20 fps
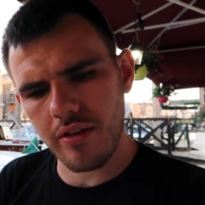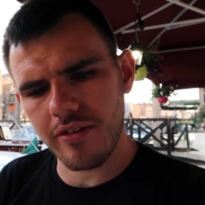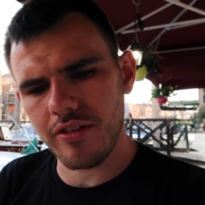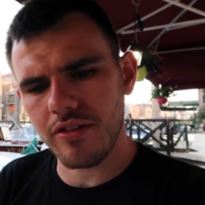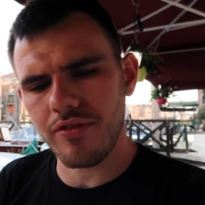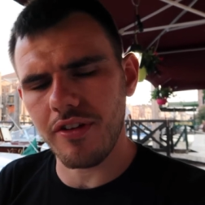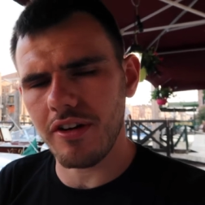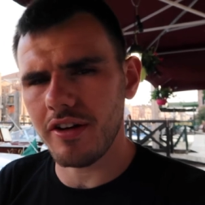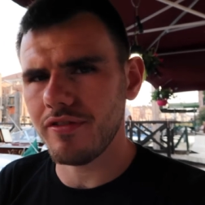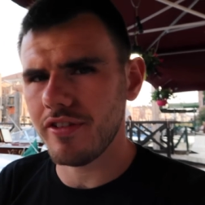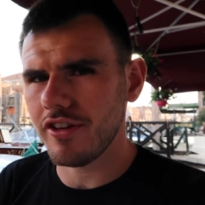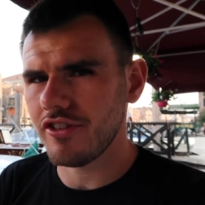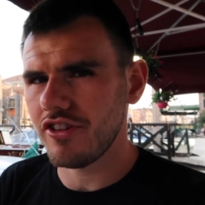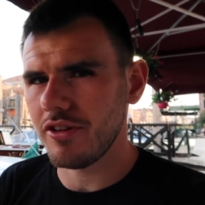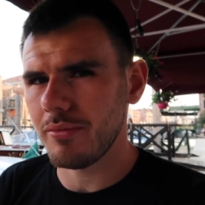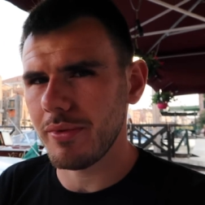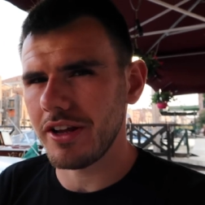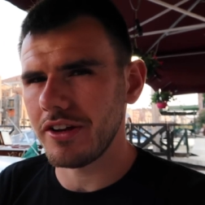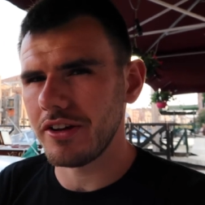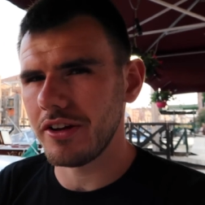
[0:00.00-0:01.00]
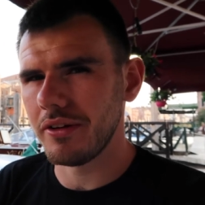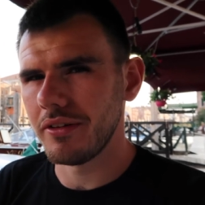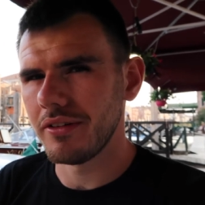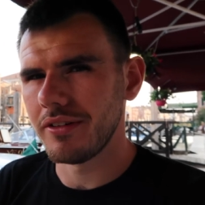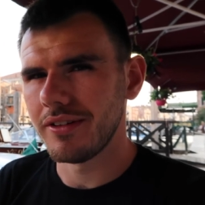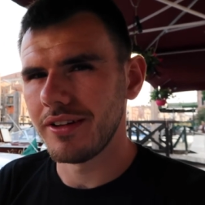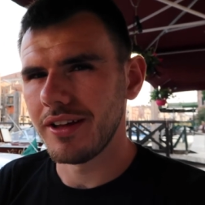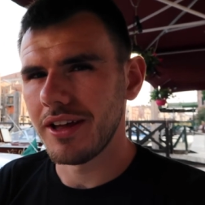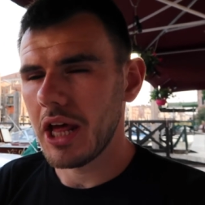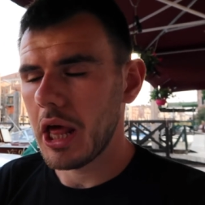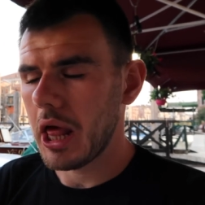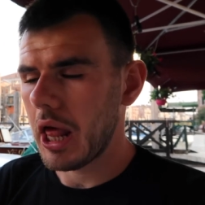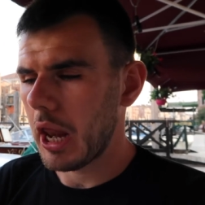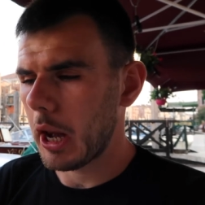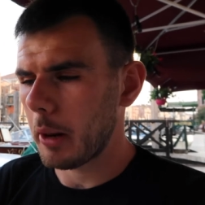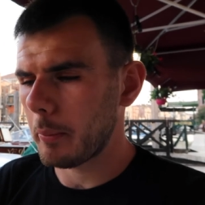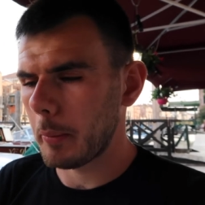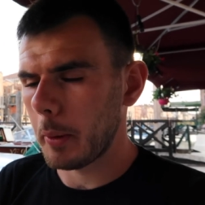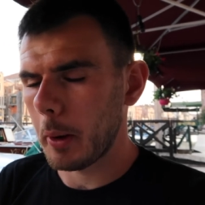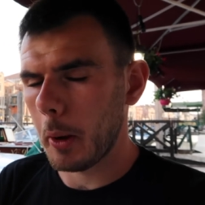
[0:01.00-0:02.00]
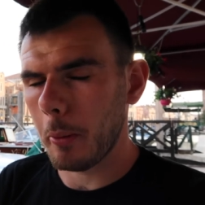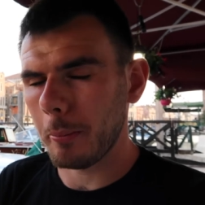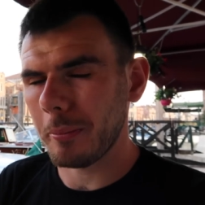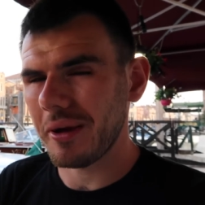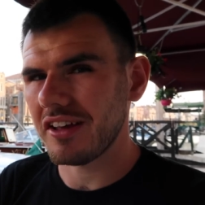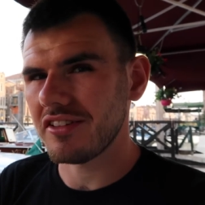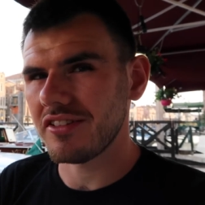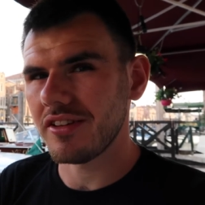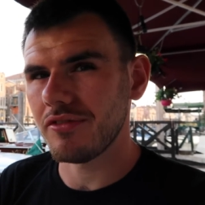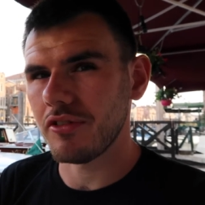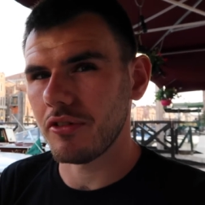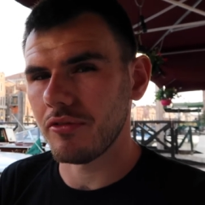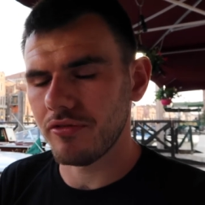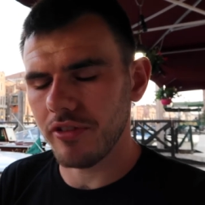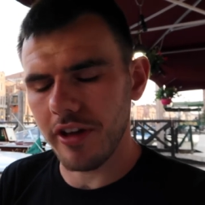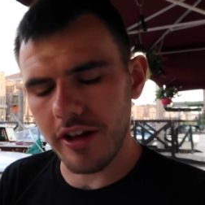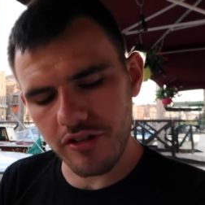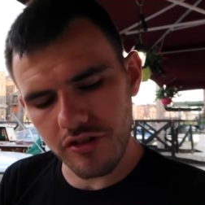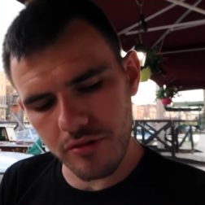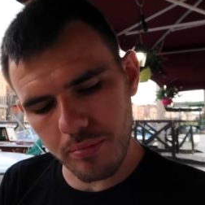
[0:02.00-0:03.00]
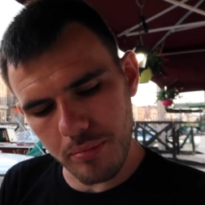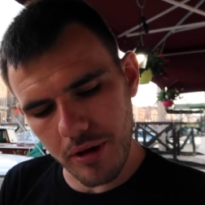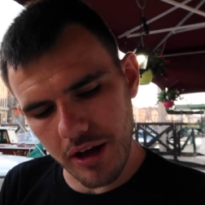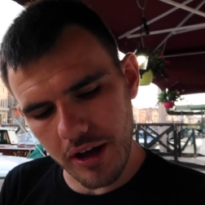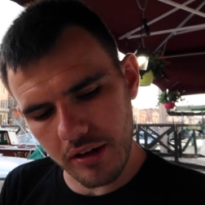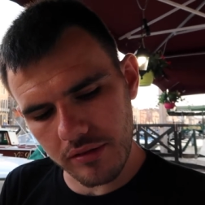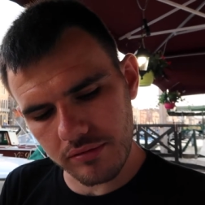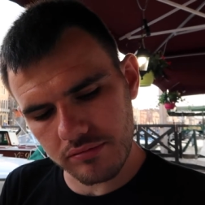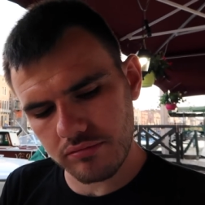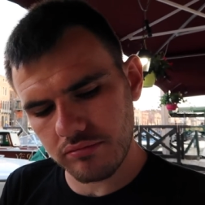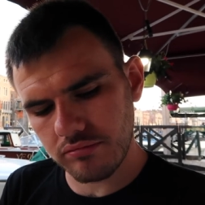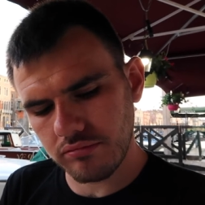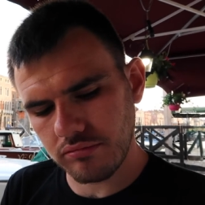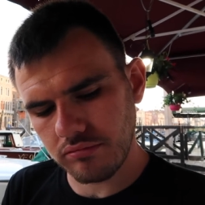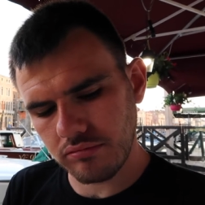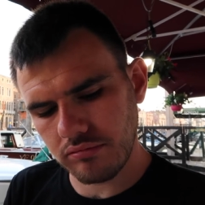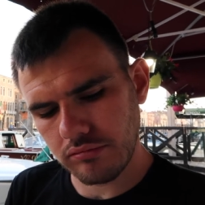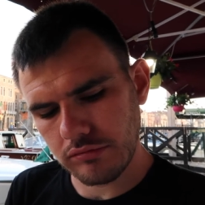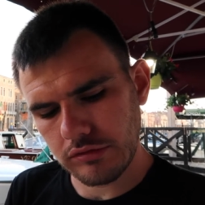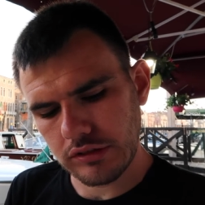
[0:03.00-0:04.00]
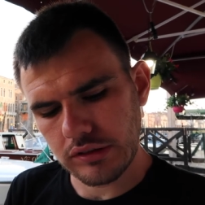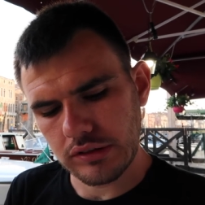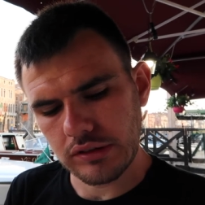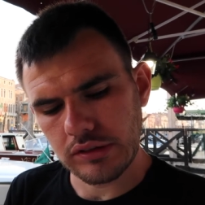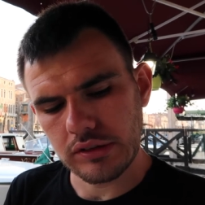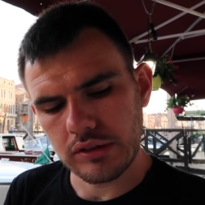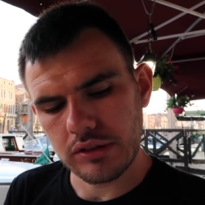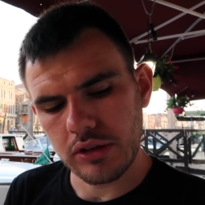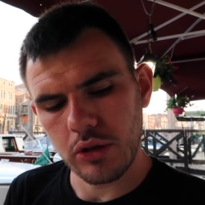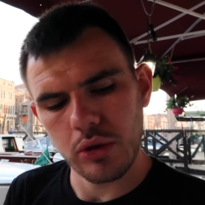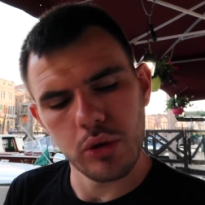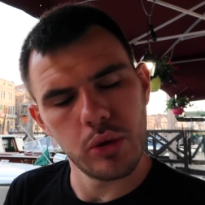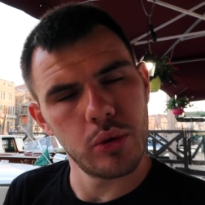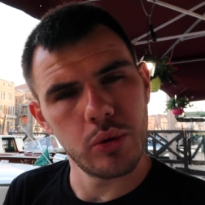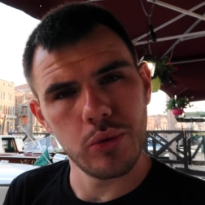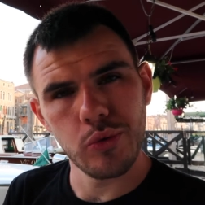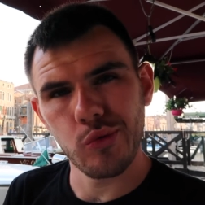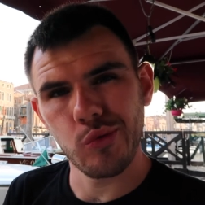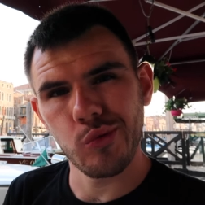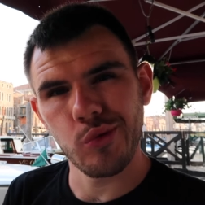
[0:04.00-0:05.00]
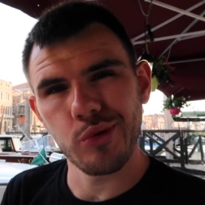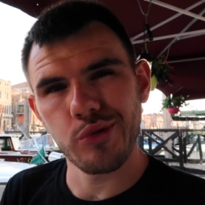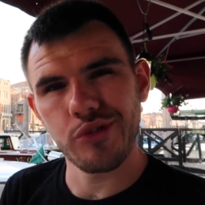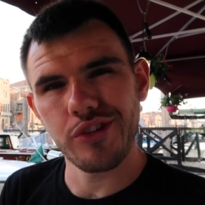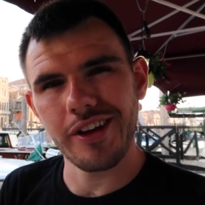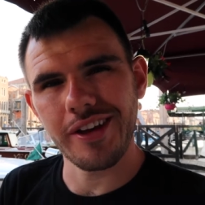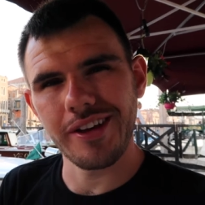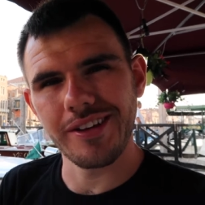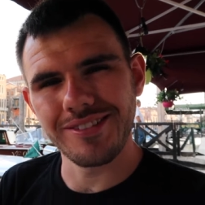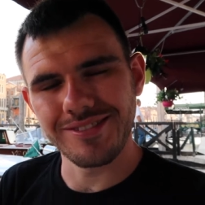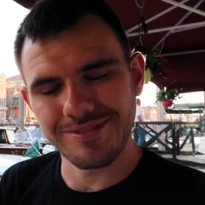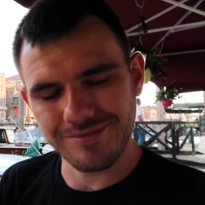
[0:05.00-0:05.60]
It's a very fishy menu. I'm not massive on fish, but we'll see.